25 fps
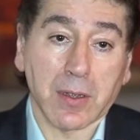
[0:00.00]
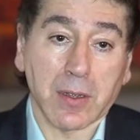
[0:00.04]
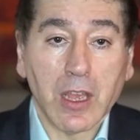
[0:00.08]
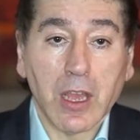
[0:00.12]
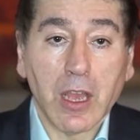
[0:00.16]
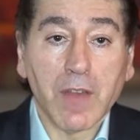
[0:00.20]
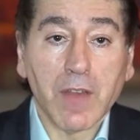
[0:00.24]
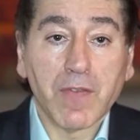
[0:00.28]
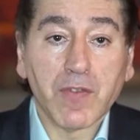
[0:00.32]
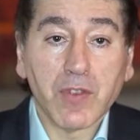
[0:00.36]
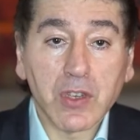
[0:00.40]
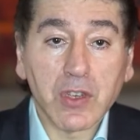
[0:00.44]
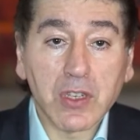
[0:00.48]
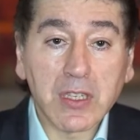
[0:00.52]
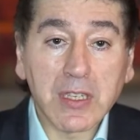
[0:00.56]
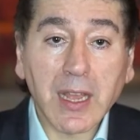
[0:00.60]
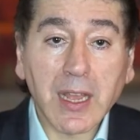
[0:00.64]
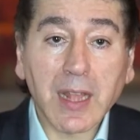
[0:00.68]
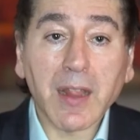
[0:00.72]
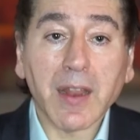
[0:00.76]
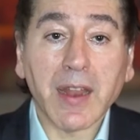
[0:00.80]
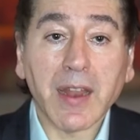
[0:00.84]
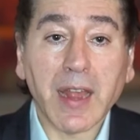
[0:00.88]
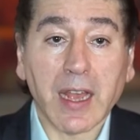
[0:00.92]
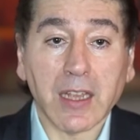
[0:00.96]
If you sell
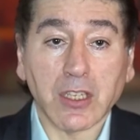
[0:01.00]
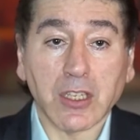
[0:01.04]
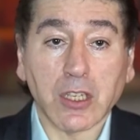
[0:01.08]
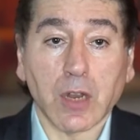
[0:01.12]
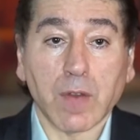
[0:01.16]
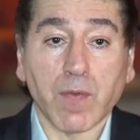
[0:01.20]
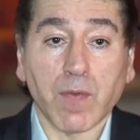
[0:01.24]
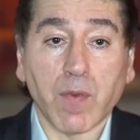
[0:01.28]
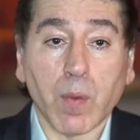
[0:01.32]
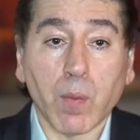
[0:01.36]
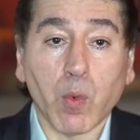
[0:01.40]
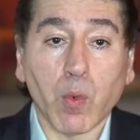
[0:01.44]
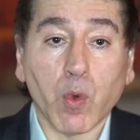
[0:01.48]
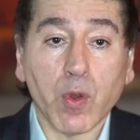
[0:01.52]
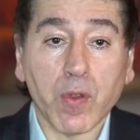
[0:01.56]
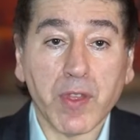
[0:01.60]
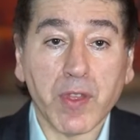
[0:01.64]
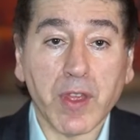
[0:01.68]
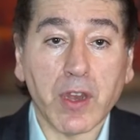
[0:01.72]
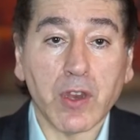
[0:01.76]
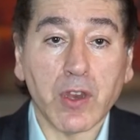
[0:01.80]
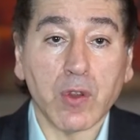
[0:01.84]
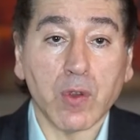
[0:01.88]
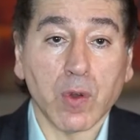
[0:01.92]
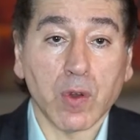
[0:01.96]
an asset for more
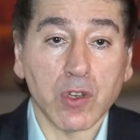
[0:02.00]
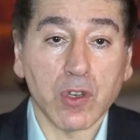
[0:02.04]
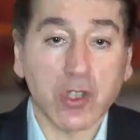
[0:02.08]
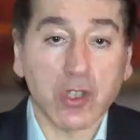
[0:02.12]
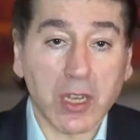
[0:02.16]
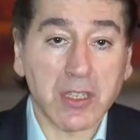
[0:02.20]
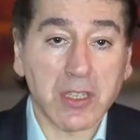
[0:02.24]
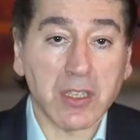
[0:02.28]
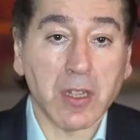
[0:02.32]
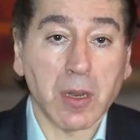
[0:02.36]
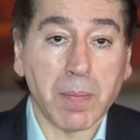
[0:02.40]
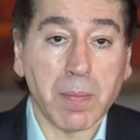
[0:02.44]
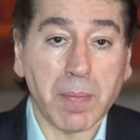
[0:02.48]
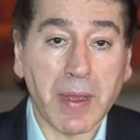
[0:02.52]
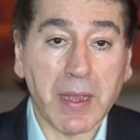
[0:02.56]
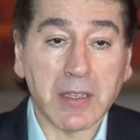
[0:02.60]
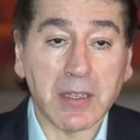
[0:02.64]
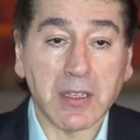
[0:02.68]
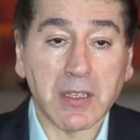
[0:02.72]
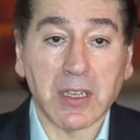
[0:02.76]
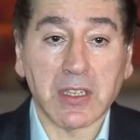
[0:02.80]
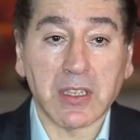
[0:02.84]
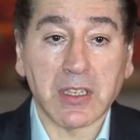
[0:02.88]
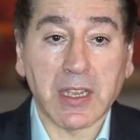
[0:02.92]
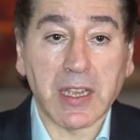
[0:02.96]
than your adjusted
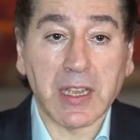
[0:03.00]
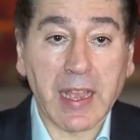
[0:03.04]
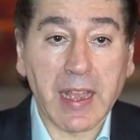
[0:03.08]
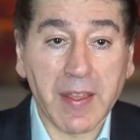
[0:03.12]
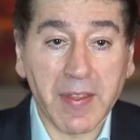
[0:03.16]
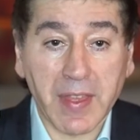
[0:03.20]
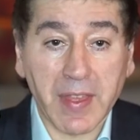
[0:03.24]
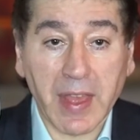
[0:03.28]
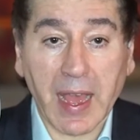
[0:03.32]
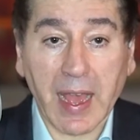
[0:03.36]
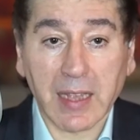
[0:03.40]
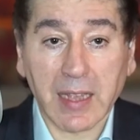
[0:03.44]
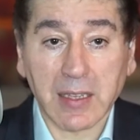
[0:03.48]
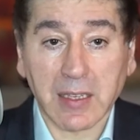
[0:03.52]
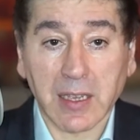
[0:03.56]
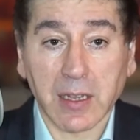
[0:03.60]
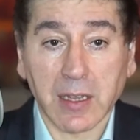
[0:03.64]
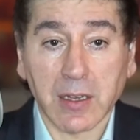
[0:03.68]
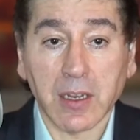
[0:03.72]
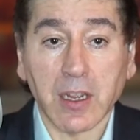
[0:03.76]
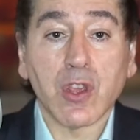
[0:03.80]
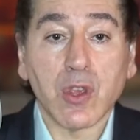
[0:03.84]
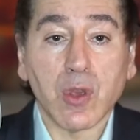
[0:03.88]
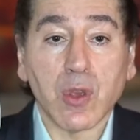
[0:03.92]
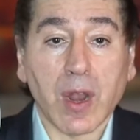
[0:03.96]
basis in the asset,
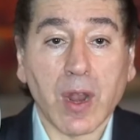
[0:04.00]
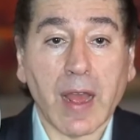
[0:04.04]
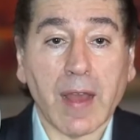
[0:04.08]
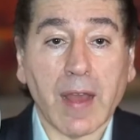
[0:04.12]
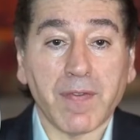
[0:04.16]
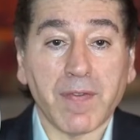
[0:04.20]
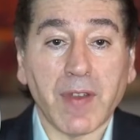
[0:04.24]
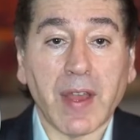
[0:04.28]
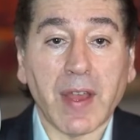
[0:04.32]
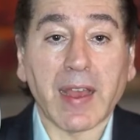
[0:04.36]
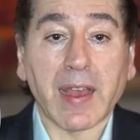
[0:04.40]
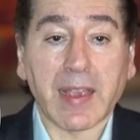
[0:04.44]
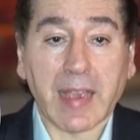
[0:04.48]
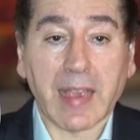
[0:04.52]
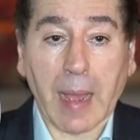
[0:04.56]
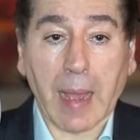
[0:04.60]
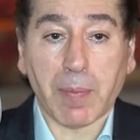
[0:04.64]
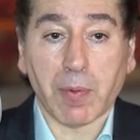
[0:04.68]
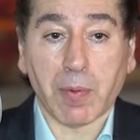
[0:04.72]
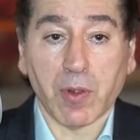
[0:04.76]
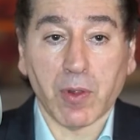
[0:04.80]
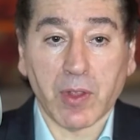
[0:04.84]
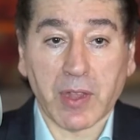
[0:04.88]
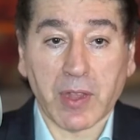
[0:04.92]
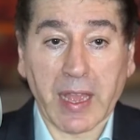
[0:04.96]
you'll have a
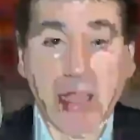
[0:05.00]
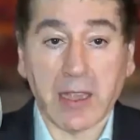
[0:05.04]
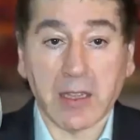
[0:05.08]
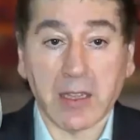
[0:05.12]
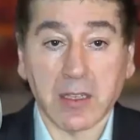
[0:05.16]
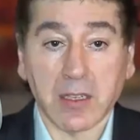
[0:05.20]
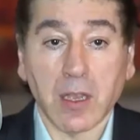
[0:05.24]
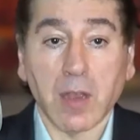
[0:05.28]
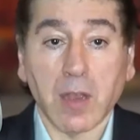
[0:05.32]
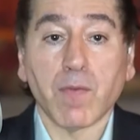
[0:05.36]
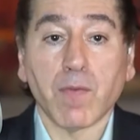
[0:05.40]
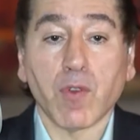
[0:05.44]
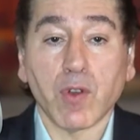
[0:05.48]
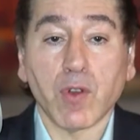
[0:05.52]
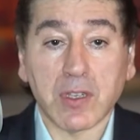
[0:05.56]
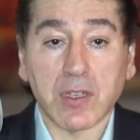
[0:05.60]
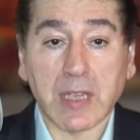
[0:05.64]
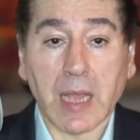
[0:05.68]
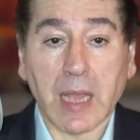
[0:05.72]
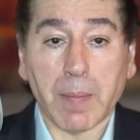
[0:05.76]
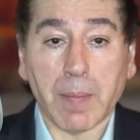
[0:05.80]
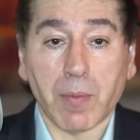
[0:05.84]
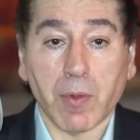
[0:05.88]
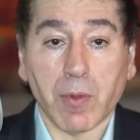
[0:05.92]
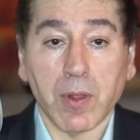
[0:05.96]
capital gains. For
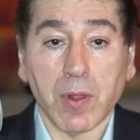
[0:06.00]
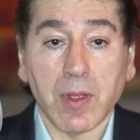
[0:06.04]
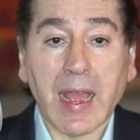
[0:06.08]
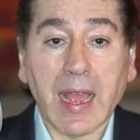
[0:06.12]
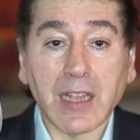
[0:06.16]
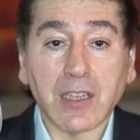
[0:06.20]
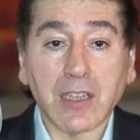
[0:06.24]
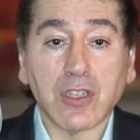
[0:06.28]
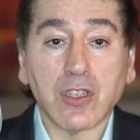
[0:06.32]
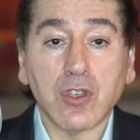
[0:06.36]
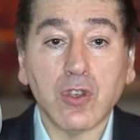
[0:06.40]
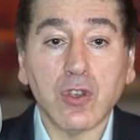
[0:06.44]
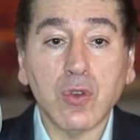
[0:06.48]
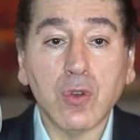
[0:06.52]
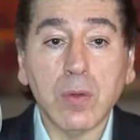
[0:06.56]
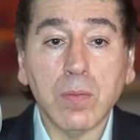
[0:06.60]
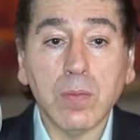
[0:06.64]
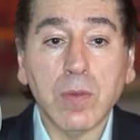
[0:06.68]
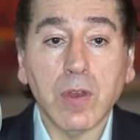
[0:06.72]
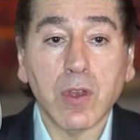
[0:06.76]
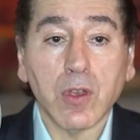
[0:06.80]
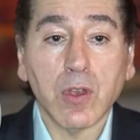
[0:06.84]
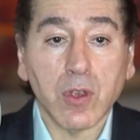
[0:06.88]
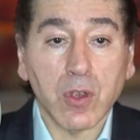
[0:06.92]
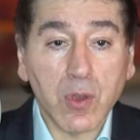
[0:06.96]
example,
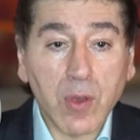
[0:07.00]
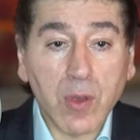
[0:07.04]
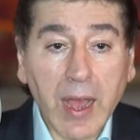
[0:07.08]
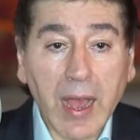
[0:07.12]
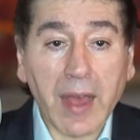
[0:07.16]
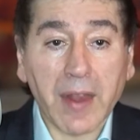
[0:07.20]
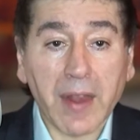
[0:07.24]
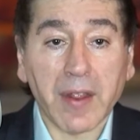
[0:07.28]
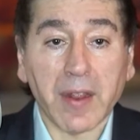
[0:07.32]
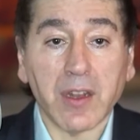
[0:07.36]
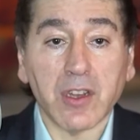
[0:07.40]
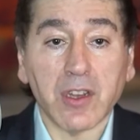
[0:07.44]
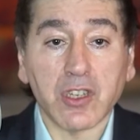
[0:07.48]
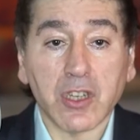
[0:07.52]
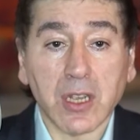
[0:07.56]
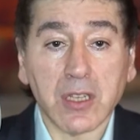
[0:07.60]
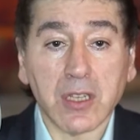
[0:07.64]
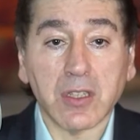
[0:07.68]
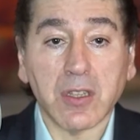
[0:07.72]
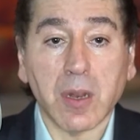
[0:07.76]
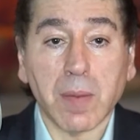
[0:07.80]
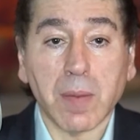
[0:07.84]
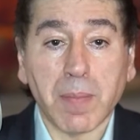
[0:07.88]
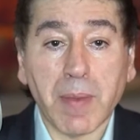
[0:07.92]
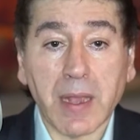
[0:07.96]
assume you had an
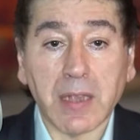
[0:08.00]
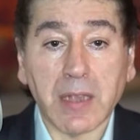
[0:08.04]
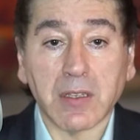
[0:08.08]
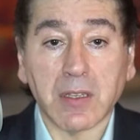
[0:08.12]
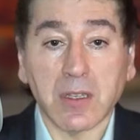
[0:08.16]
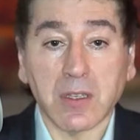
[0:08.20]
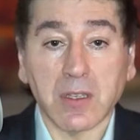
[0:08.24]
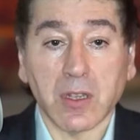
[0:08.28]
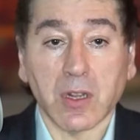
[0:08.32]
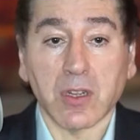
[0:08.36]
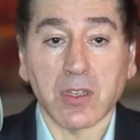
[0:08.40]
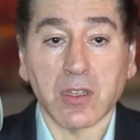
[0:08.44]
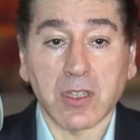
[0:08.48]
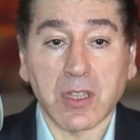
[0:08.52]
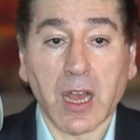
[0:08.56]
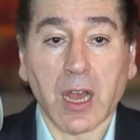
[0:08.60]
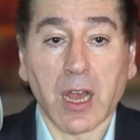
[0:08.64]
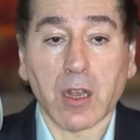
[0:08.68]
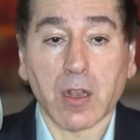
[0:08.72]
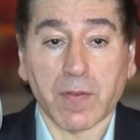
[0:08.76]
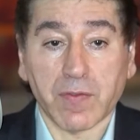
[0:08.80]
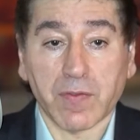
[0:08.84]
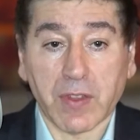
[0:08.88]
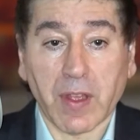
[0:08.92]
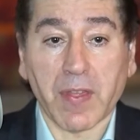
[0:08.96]
adjusted basis in a stock
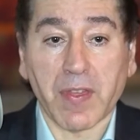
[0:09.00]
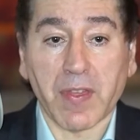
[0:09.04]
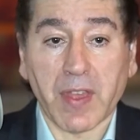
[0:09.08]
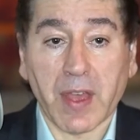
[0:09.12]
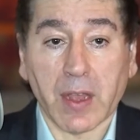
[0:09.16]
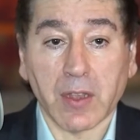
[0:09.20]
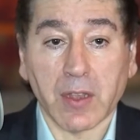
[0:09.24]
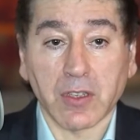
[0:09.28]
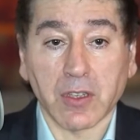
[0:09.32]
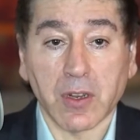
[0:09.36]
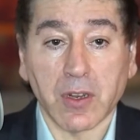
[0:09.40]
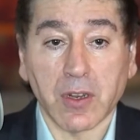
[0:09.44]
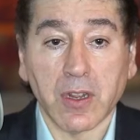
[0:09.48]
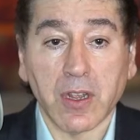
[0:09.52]
of 10,000.